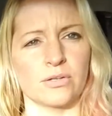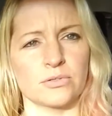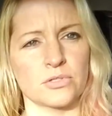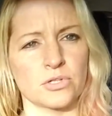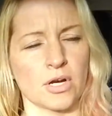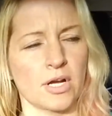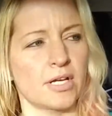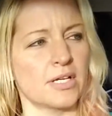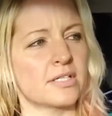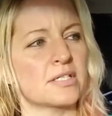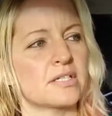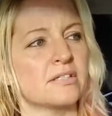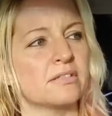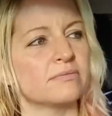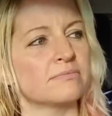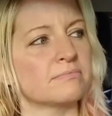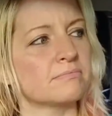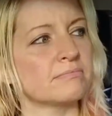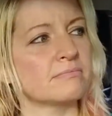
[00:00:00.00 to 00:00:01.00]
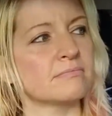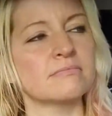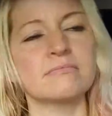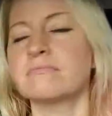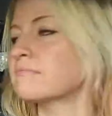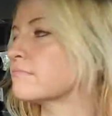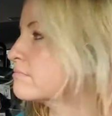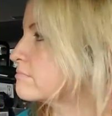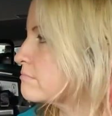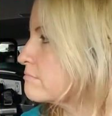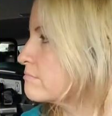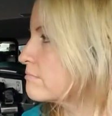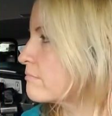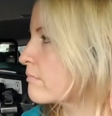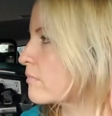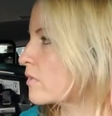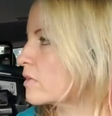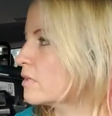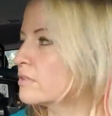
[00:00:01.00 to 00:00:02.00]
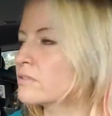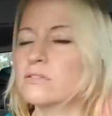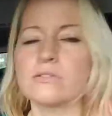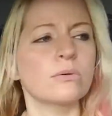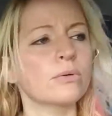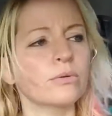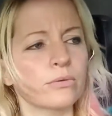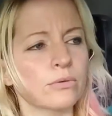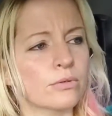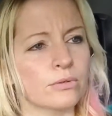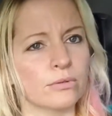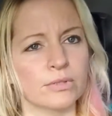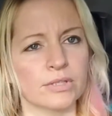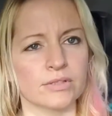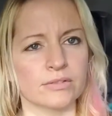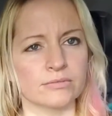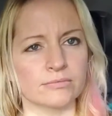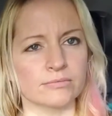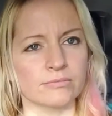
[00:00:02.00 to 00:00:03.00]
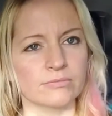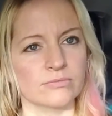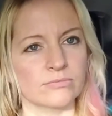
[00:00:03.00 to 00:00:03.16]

trying to sort through and